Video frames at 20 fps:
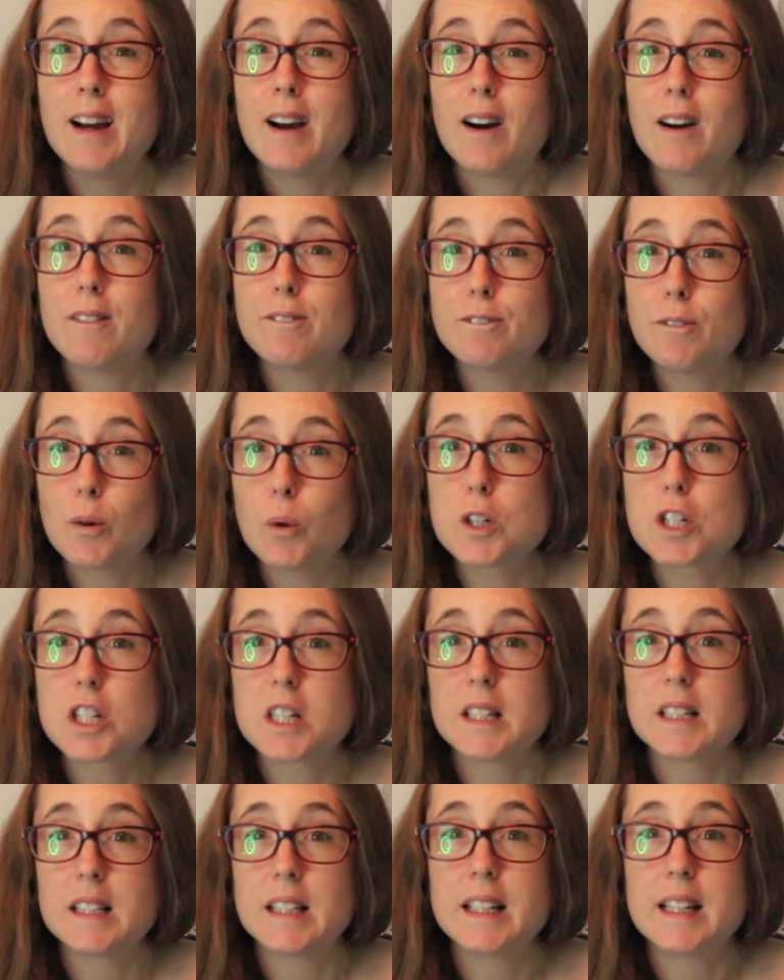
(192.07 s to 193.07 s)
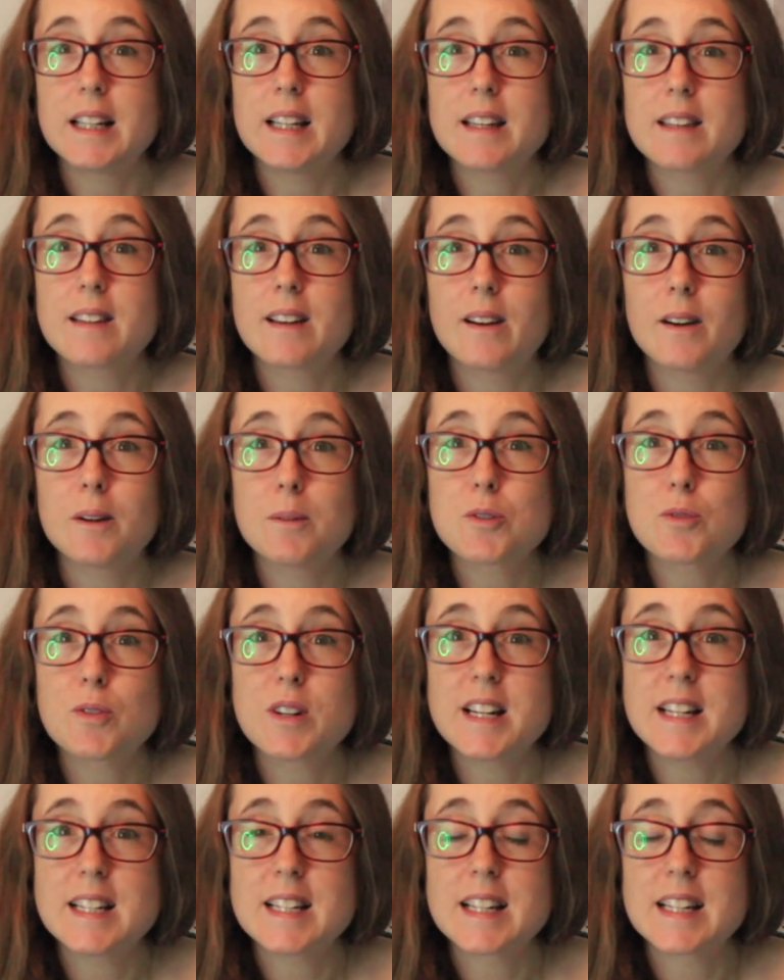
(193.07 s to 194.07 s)
unfortunately, that I was
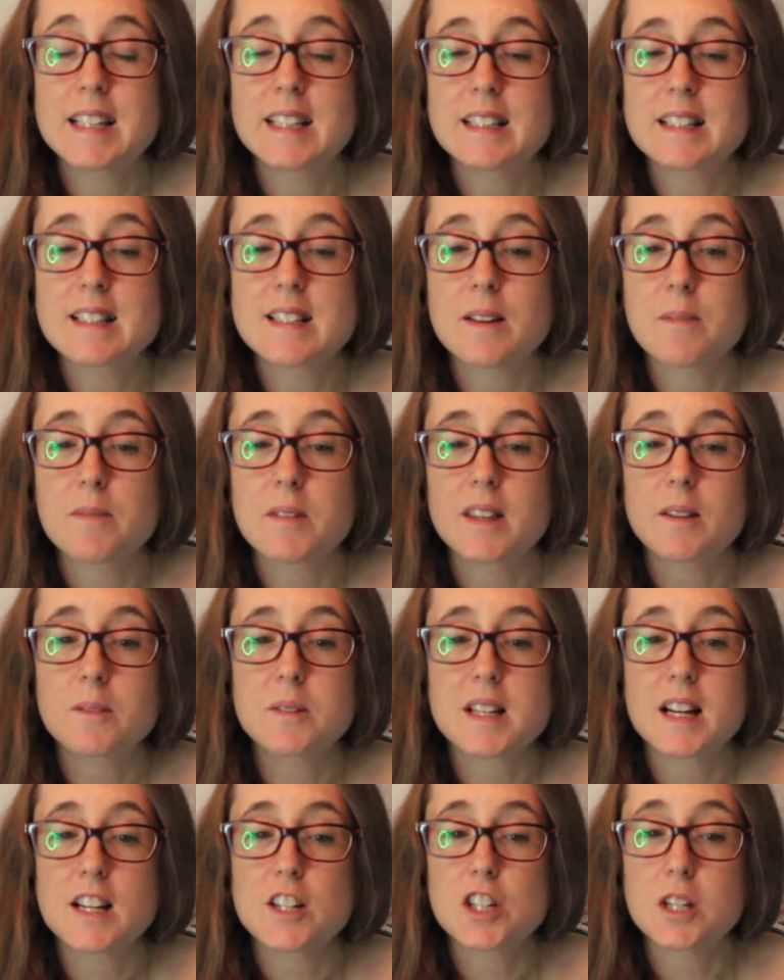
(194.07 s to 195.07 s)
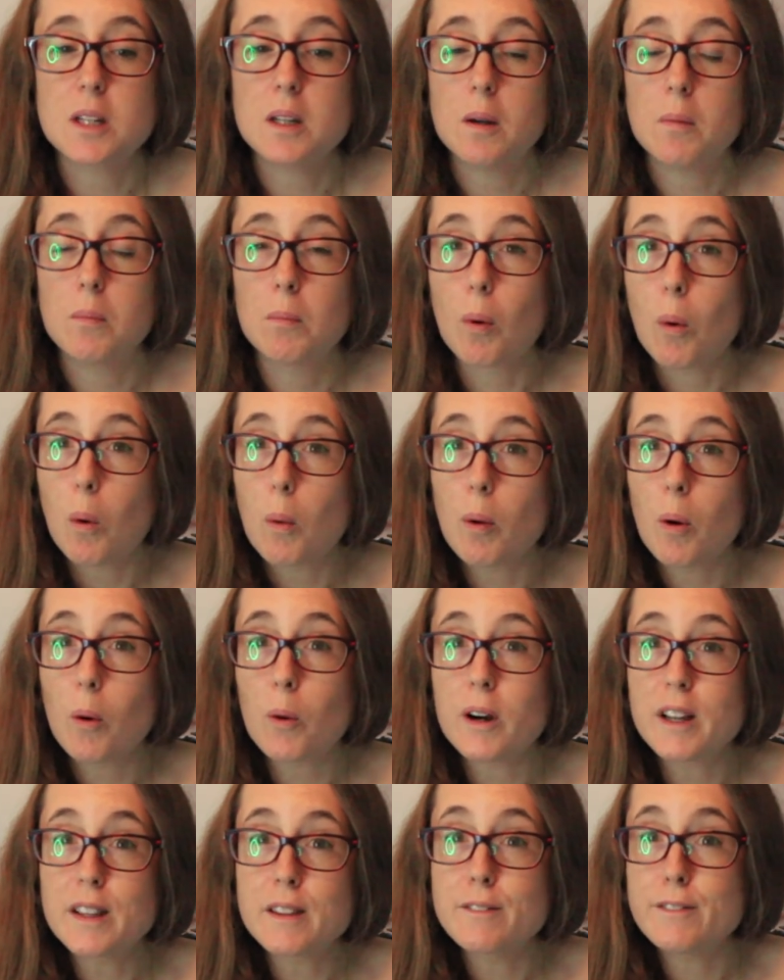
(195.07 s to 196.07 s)
reading something that was actually more
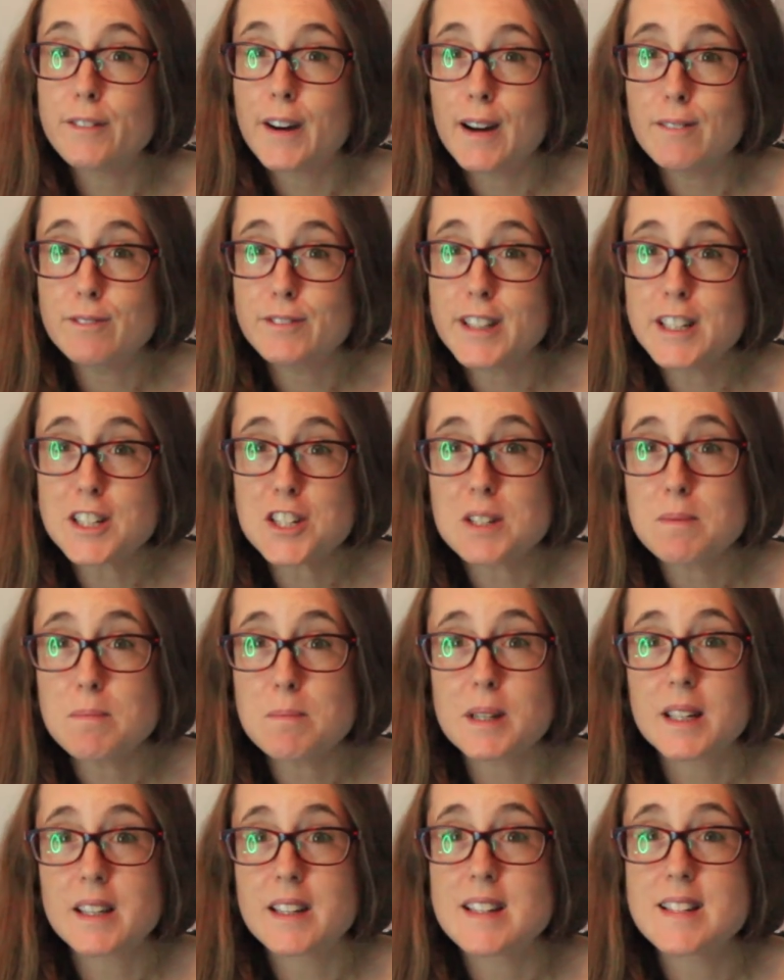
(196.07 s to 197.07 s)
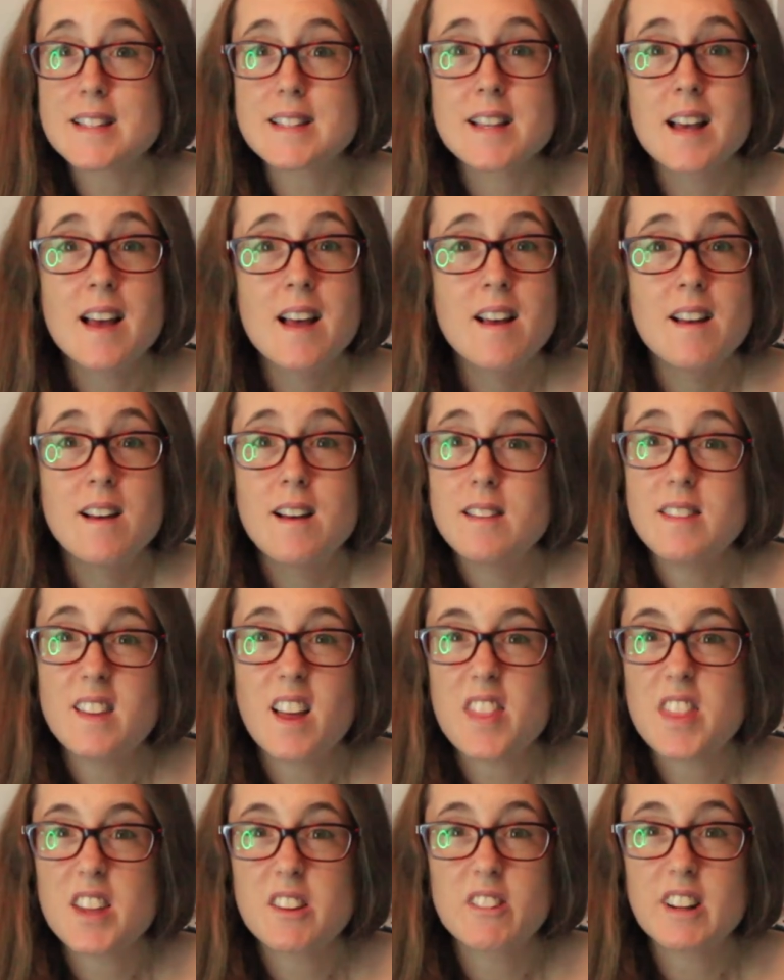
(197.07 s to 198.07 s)
boring than fan fiction because
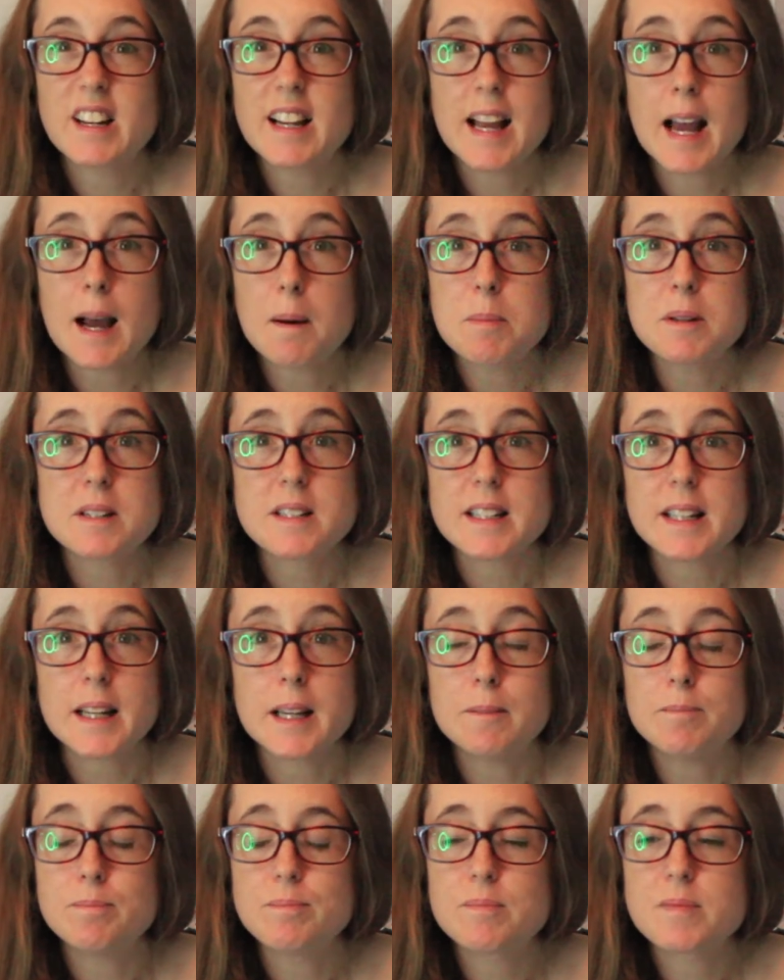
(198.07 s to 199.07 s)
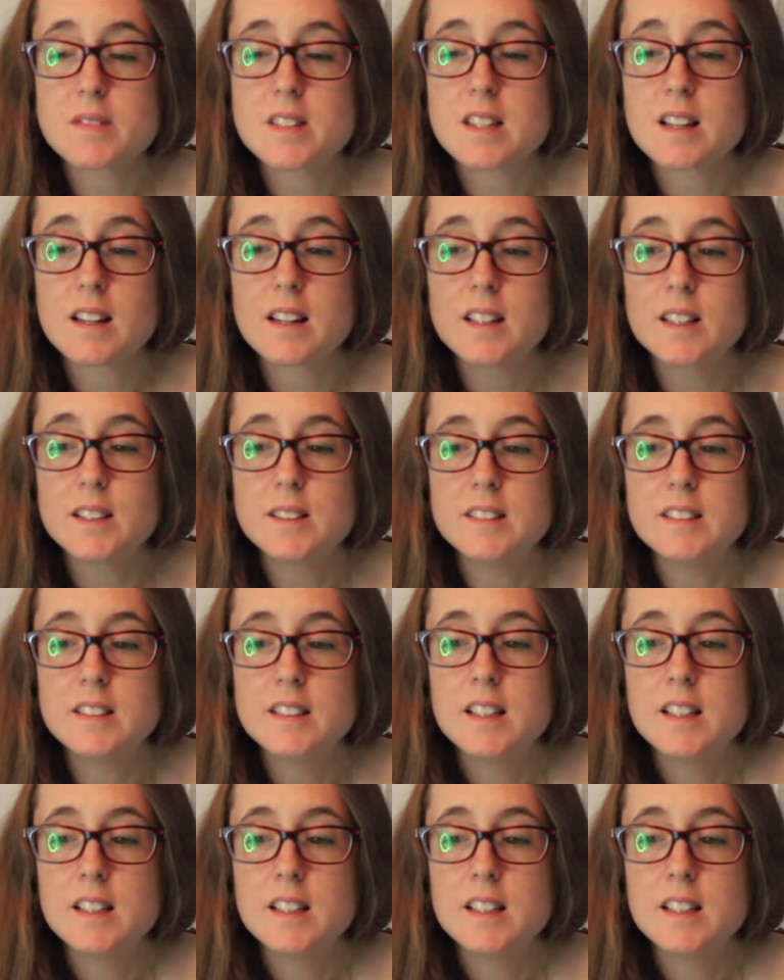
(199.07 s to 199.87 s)
nothing really happened in it. So